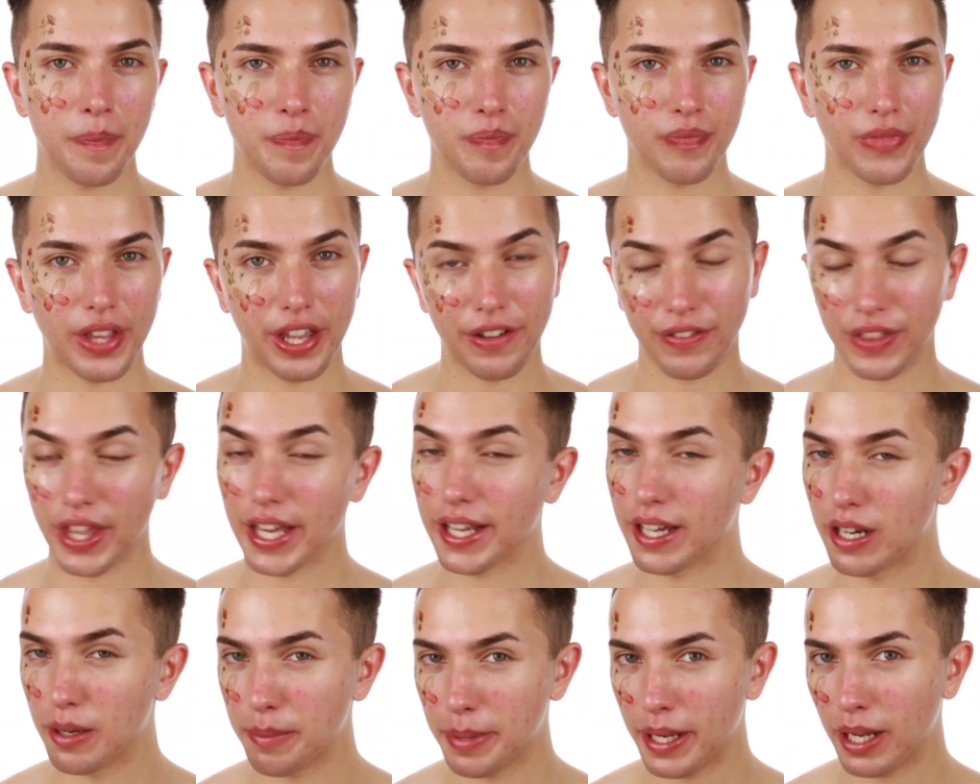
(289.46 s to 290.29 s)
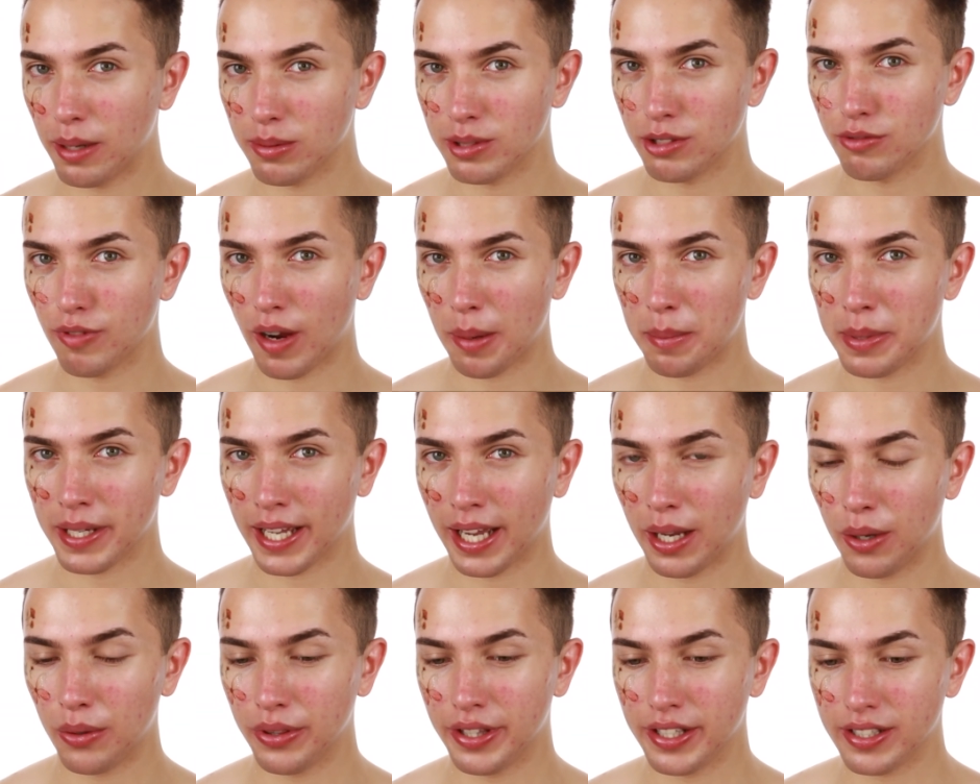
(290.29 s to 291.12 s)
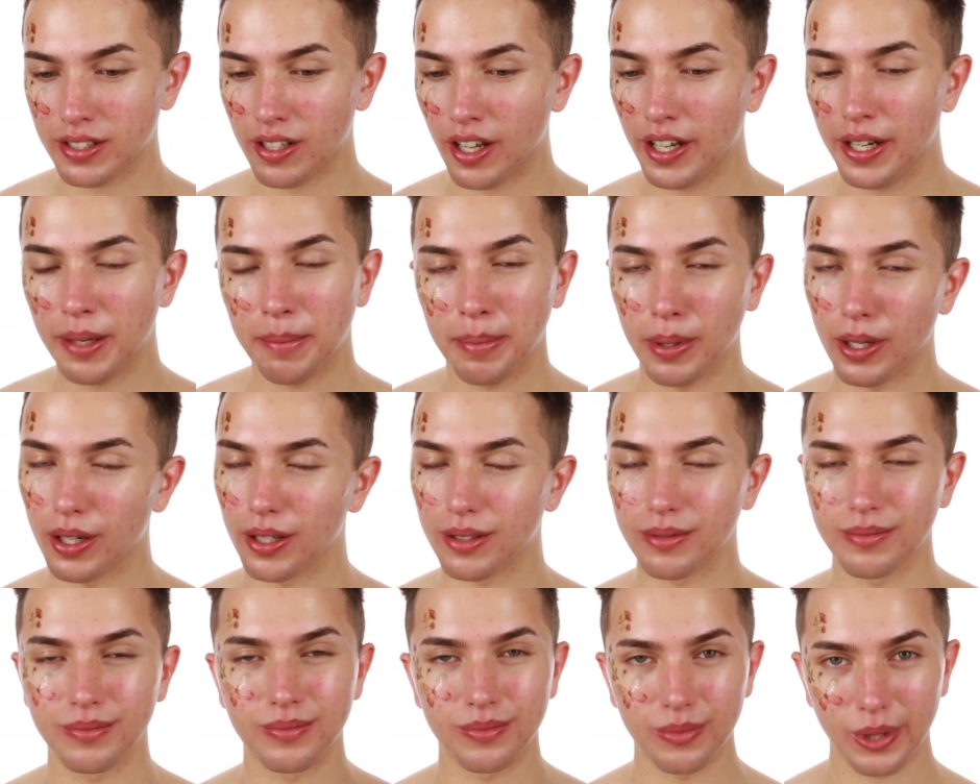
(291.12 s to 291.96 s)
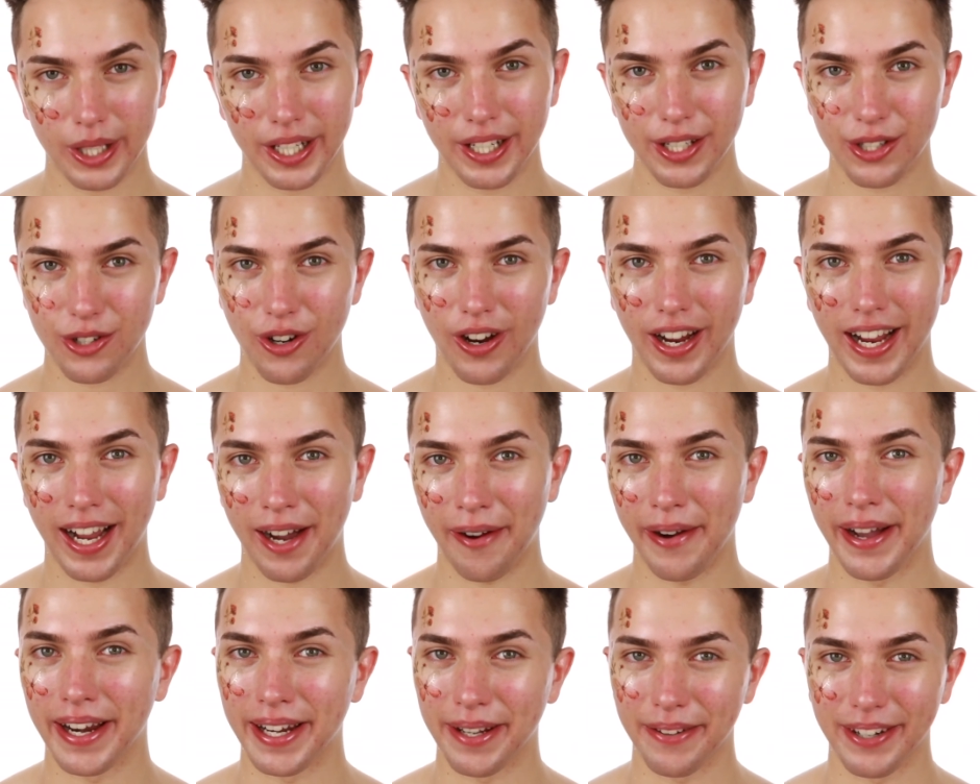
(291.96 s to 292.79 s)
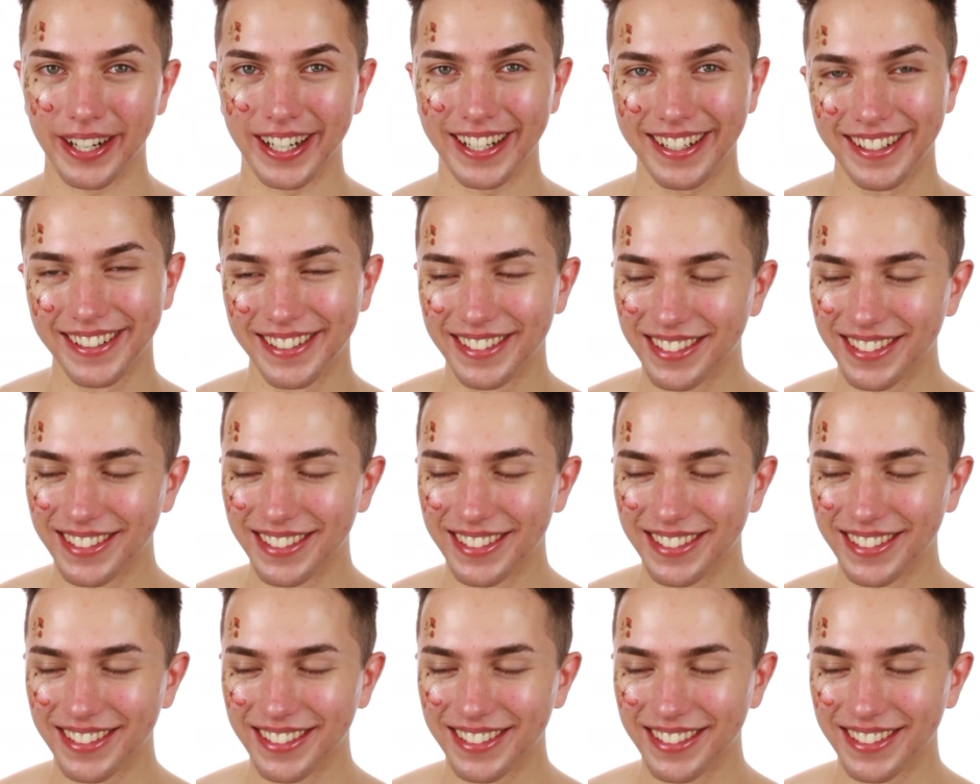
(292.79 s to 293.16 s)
if they're going to be able to replicate on this side, but we're going to try it out anyway.